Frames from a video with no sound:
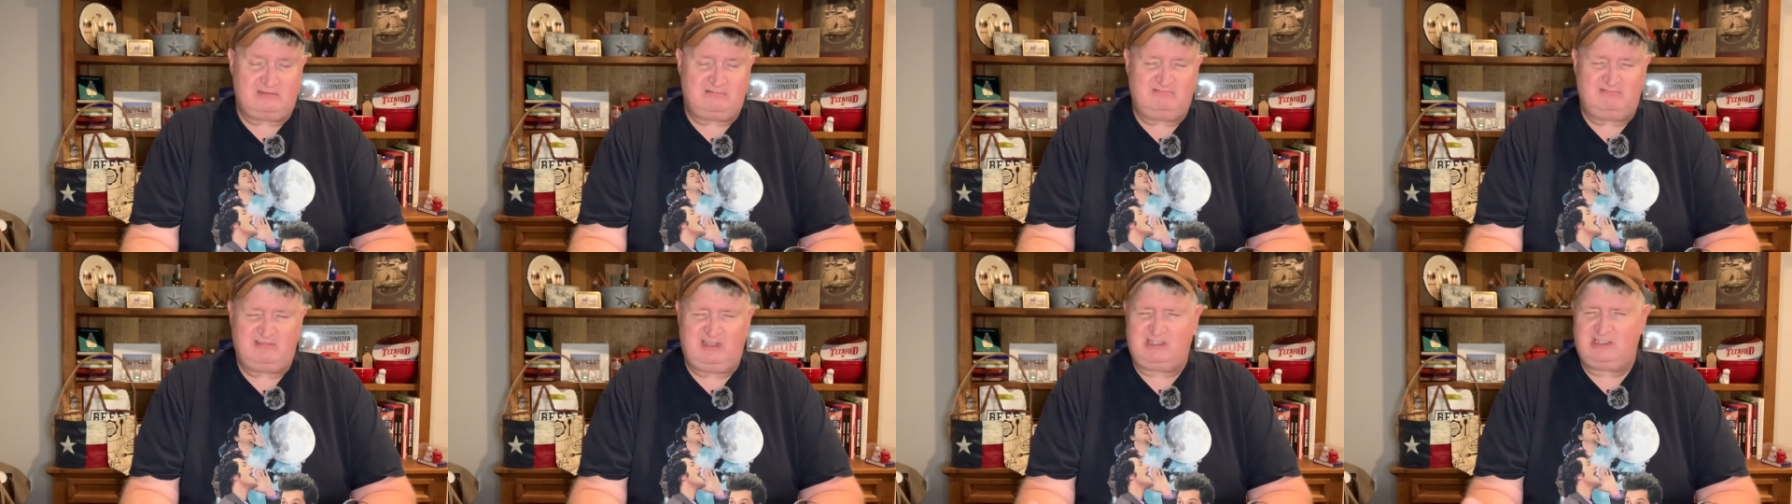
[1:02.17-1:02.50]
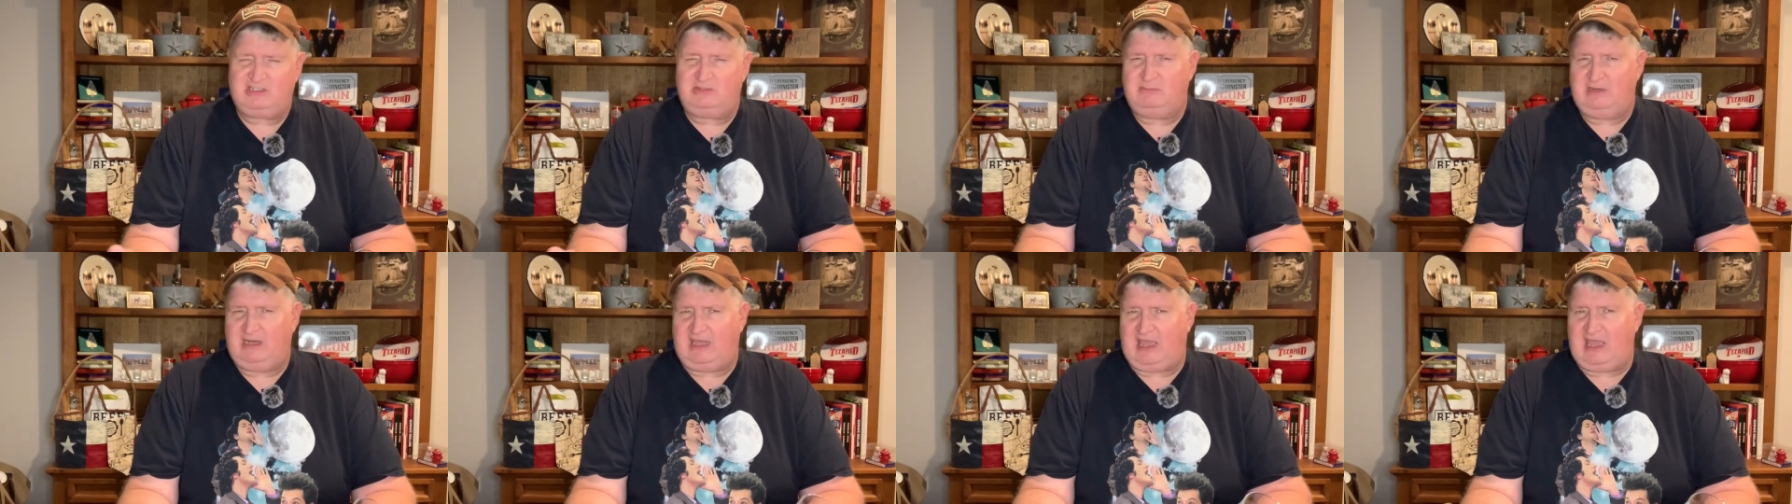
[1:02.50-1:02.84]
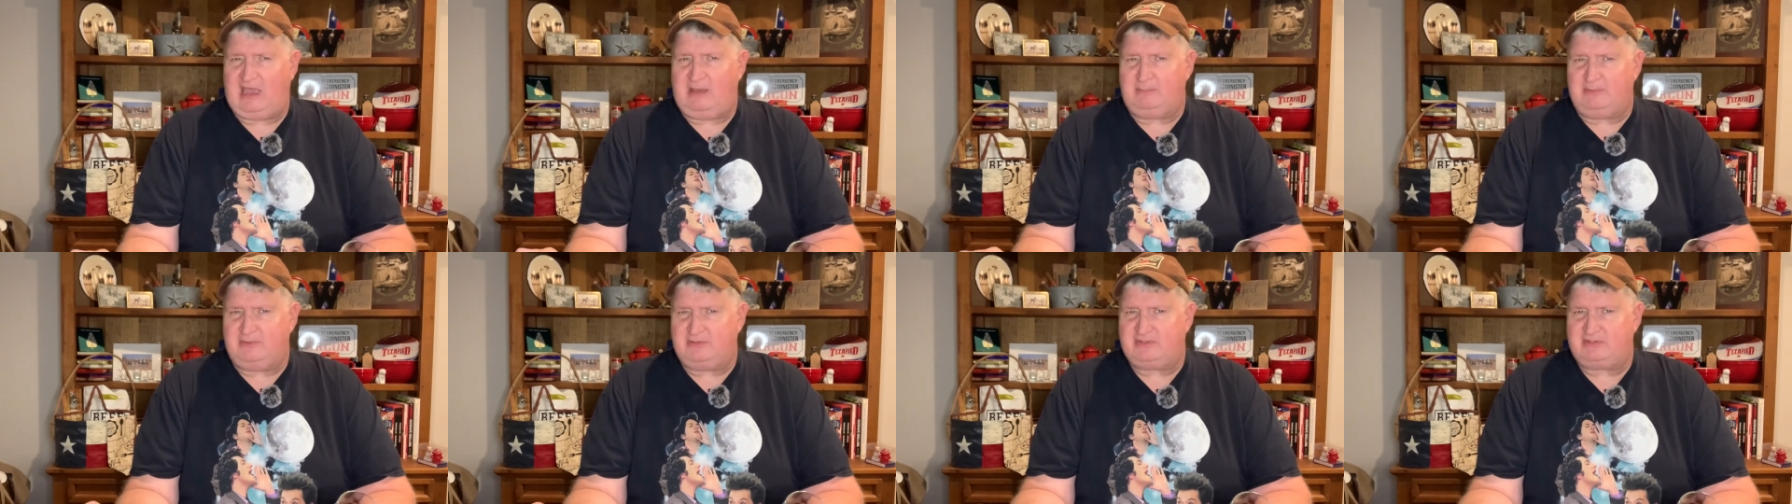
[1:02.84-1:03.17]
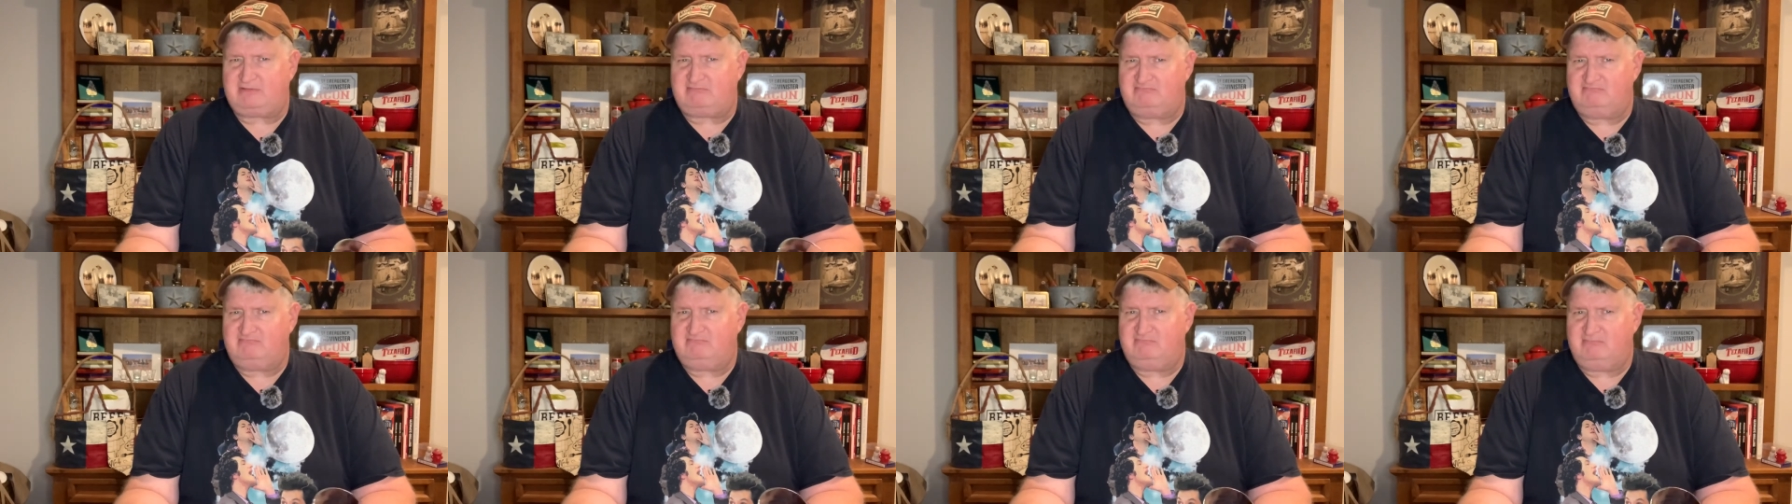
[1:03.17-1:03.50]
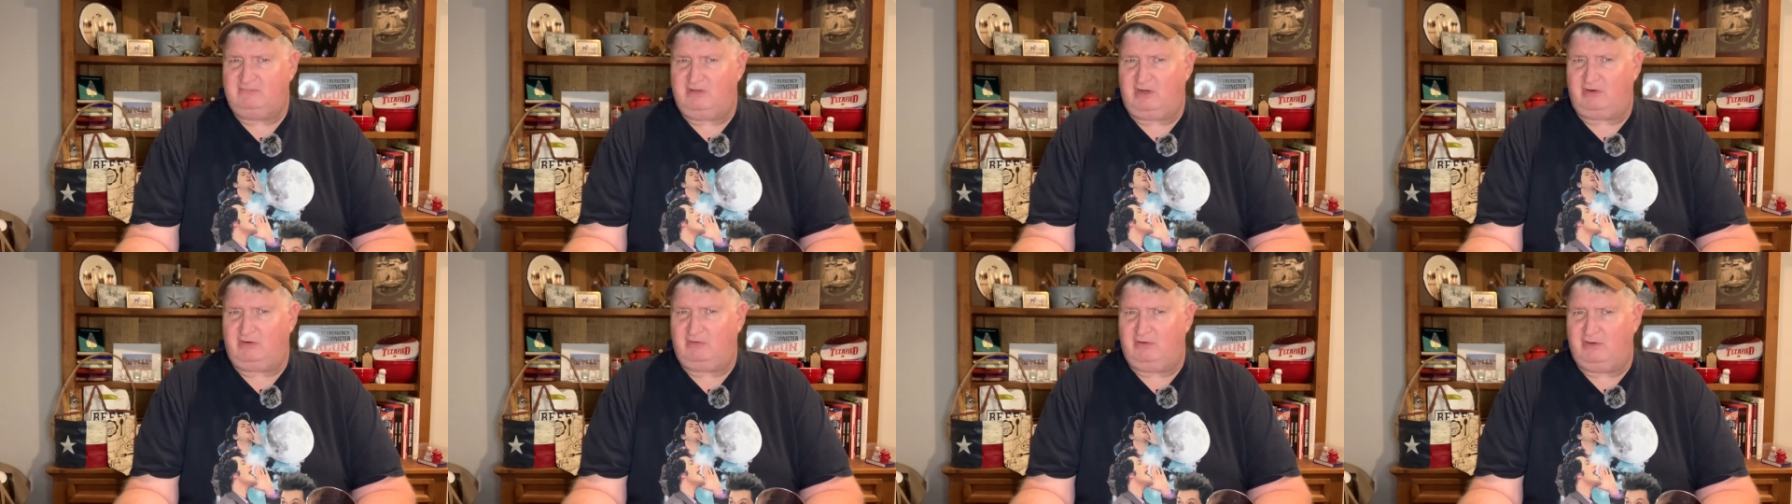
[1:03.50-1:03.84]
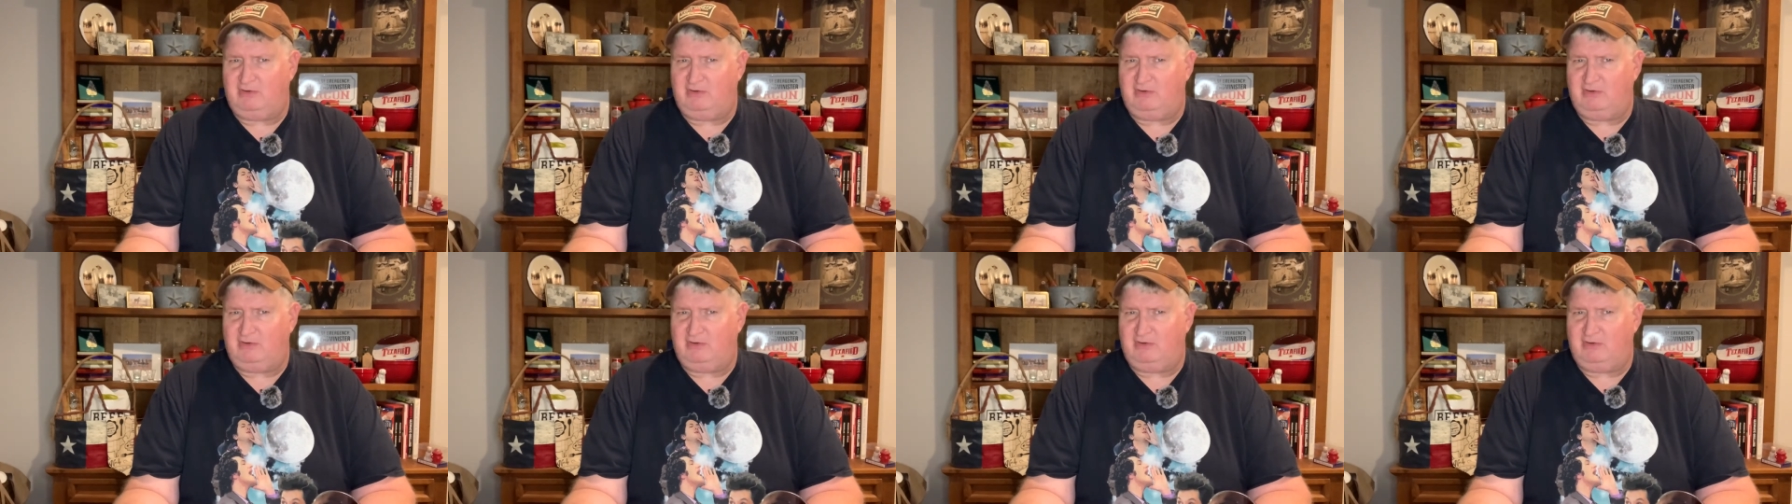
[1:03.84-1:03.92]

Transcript: Not too many apples are grown